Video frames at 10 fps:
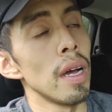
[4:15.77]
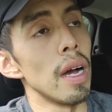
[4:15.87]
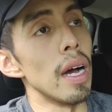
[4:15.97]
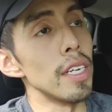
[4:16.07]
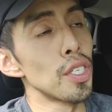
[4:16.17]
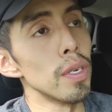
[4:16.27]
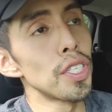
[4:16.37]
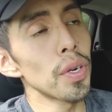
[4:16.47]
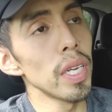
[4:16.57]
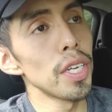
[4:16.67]
Uh, so it
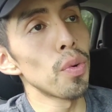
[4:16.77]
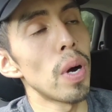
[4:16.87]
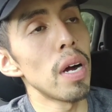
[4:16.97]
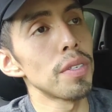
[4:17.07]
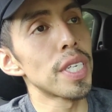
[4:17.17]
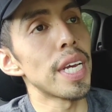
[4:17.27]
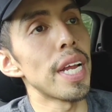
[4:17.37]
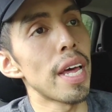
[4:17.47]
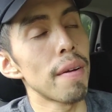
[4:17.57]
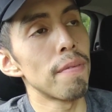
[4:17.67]
took a little while to get
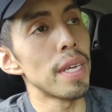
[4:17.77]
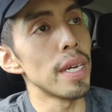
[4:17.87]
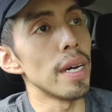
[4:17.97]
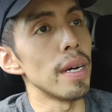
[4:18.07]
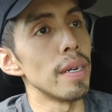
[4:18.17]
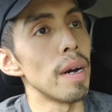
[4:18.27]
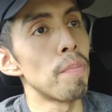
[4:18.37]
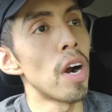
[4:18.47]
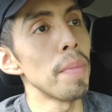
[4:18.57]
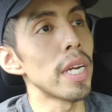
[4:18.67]
out of the uh,
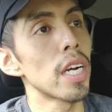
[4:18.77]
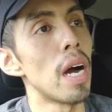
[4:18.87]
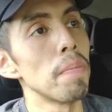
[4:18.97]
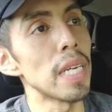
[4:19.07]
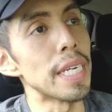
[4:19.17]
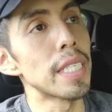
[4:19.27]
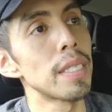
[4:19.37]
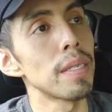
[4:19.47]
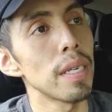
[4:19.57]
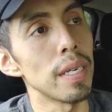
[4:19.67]
apartment
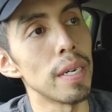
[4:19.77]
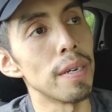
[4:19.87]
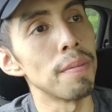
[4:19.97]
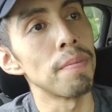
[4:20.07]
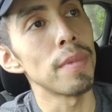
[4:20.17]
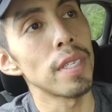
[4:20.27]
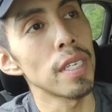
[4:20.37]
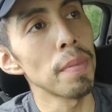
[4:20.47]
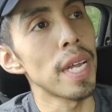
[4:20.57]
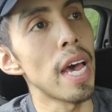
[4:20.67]
complex. Um,
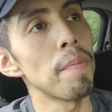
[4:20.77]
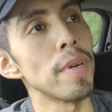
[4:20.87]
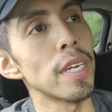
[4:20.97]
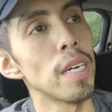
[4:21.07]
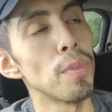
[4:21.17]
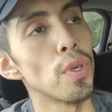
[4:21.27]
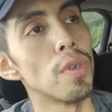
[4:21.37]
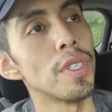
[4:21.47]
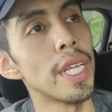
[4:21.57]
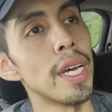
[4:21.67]
something happened a couple
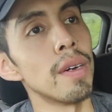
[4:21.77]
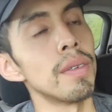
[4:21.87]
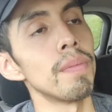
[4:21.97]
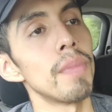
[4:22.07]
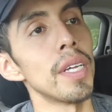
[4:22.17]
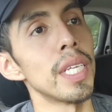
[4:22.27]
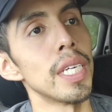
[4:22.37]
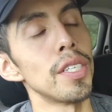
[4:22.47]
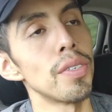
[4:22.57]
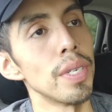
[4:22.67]
doors down by the
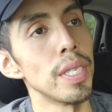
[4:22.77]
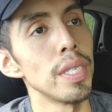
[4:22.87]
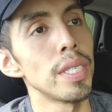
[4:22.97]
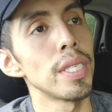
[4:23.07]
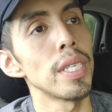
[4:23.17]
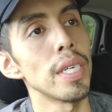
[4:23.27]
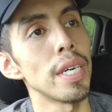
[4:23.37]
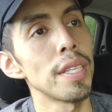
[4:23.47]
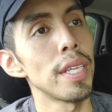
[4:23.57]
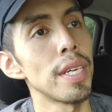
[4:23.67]
entrance.
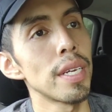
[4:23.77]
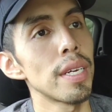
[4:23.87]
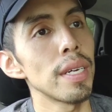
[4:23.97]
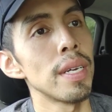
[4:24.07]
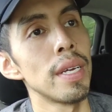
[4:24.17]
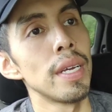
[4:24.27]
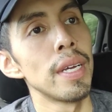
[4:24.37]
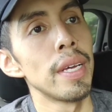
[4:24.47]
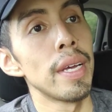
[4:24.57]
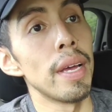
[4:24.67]
Uh, I think
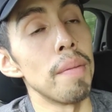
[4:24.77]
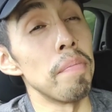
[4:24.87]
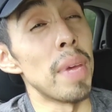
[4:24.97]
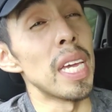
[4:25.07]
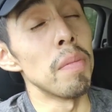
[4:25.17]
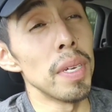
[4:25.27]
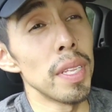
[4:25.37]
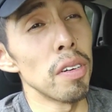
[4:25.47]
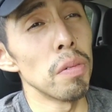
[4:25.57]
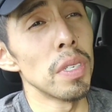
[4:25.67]
maybe
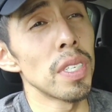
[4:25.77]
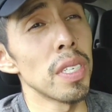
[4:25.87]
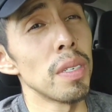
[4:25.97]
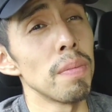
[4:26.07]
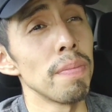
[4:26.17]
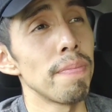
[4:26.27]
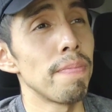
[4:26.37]
there was some